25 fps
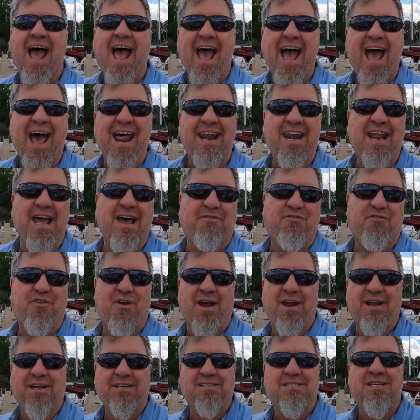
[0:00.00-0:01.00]
at
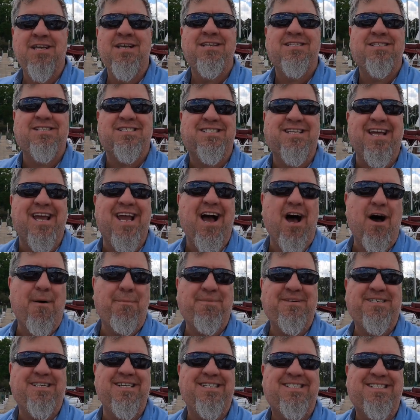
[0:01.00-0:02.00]
Navtronics to stay
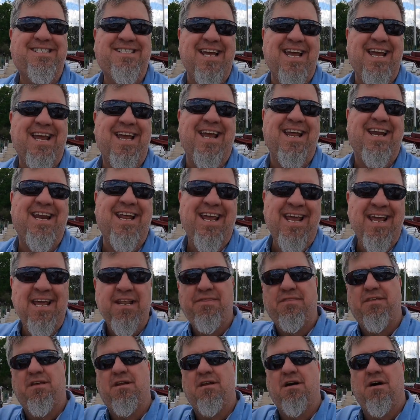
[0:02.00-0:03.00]
up to date and
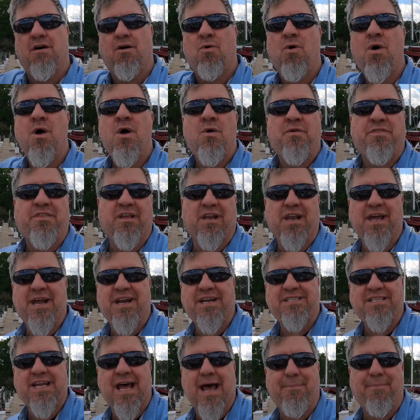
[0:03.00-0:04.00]
in the know with the
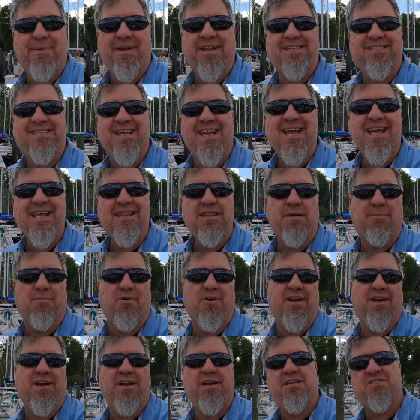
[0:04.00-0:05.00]
latest happenings in the
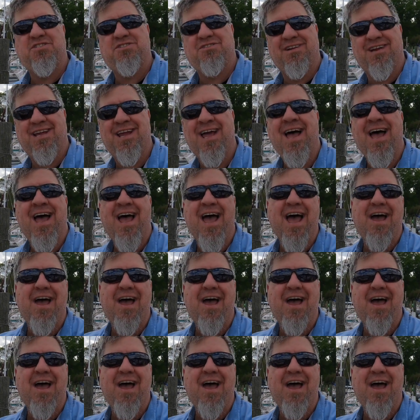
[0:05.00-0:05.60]
marine industry.